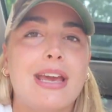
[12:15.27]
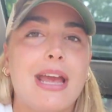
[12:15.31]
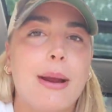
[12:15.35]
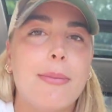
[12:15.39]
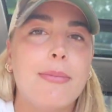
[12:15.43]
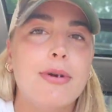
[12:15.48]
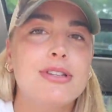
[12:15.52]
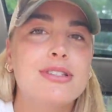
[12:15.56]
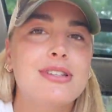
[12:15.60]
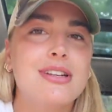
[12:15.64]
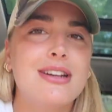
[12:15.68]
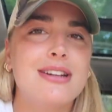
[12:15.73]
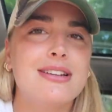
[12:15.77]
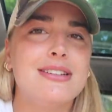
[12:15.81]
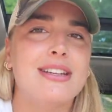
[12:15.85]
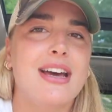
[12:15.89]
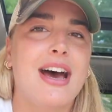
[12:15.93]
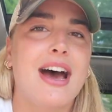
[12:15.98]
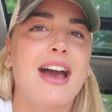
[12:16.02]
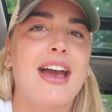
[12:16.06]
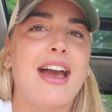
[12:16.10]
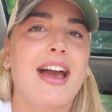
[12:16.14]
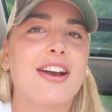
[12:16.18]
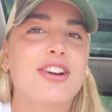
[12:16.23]
camera's gonna
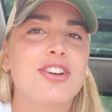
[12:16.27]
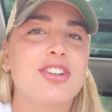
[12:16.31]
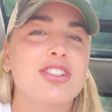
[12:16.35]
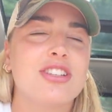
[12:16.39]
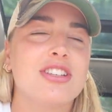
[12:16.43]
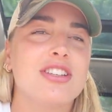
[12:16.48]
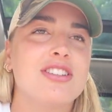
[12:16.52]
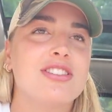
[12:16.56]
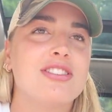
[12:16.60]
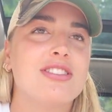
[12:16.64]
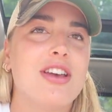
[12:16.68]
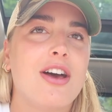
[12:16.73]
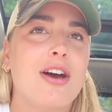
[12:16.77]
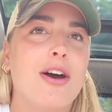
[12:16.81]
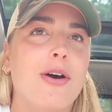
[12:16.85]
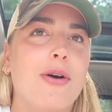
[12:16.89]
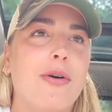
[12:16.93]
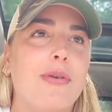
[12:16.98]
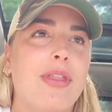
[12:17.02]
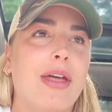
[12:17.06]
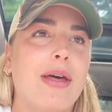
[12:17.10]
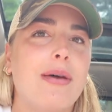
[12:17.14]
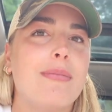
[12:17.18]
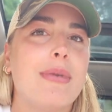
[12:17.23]
die actually.
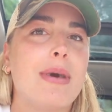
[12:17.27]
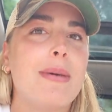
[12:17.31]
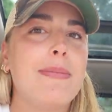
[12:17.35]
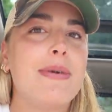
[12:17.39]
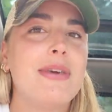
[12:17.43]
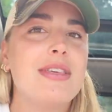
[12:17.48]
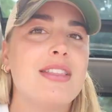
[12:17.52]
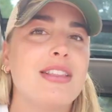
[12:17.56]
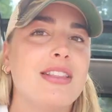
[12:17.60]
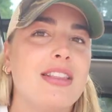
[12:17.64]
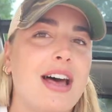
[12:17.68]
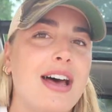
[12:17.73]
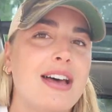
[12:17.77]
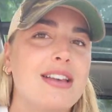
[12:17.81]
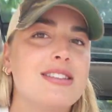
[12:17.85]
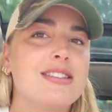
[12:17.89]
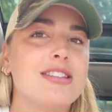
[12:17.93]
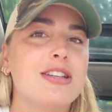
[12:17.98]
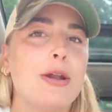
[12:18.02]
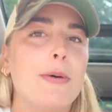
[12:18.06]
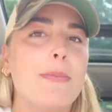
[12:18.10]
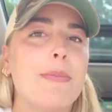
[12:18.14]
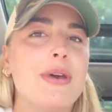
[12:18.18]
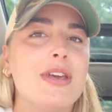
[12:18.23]
So that might be the last
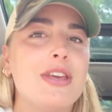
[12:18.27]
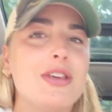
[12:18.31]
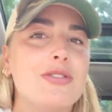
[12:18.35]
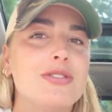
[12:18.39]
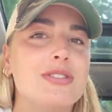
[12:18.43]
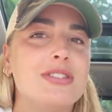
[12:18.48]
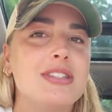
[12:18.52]
little bit you